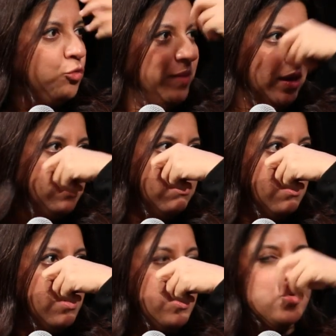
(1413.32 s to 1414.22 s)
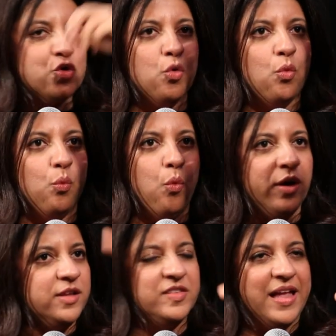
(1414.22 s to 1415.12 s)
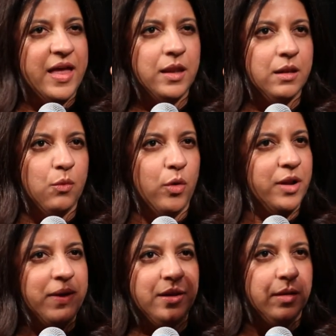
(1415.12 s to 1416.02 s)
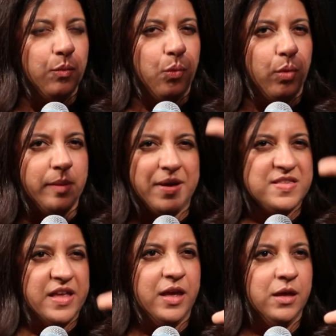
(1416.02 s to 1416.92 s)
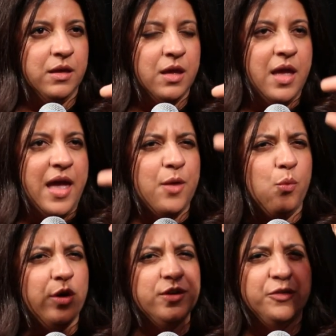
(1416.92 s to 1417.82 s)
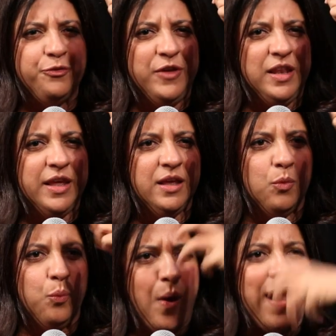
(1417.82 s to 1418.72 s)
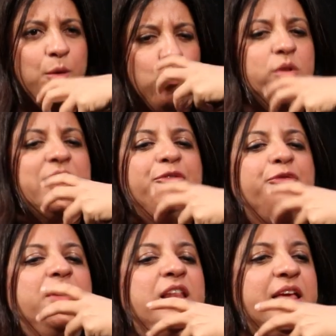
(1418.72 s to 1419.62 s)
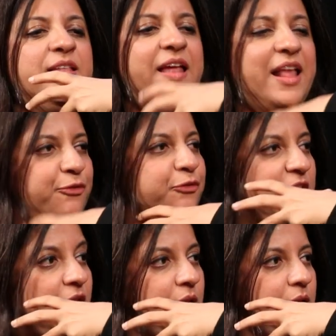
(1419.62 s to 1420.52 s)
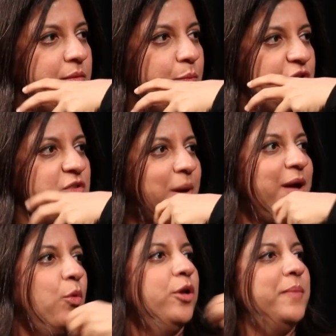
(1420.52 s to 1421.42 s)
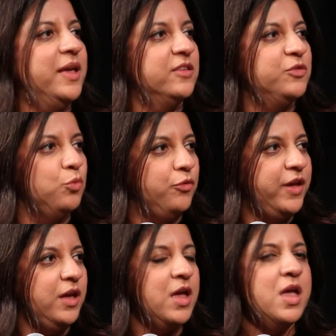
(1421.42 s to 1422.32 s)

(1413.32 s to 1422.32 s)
To me. So what is that? What am I saying? And what is the feeling? Why that feeling that I feel, which is why I want to make this movie,